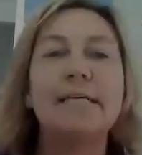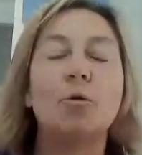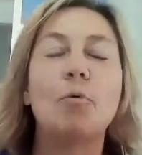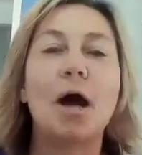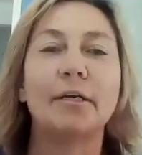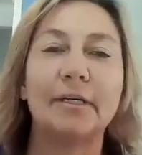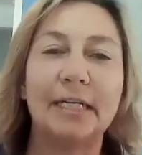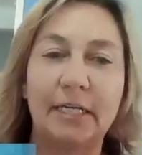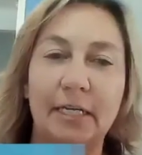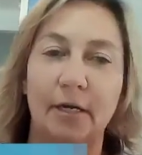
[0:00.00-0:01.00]
TL Walker
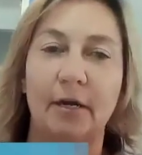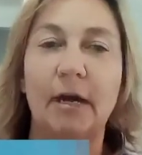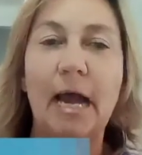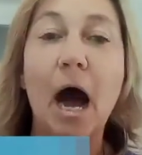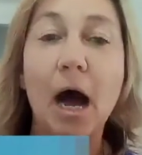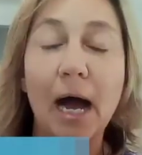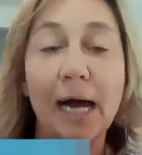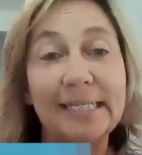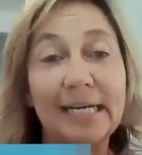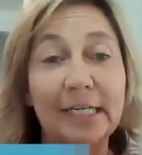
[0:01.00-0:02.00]
here
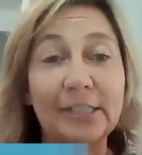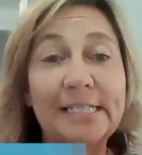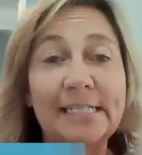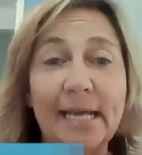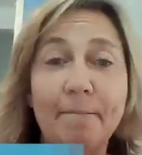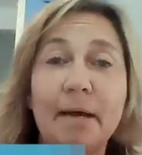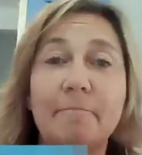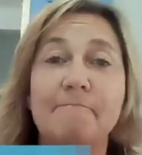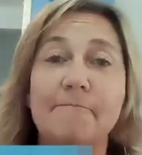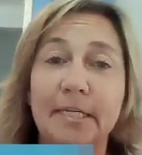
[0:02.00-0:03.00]
on our Step
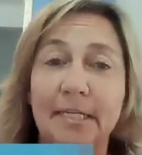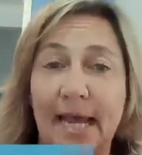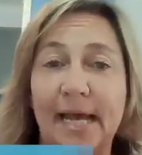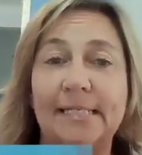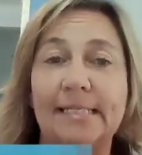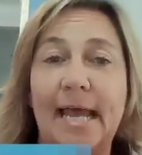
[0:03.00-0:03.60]
Up vidcast,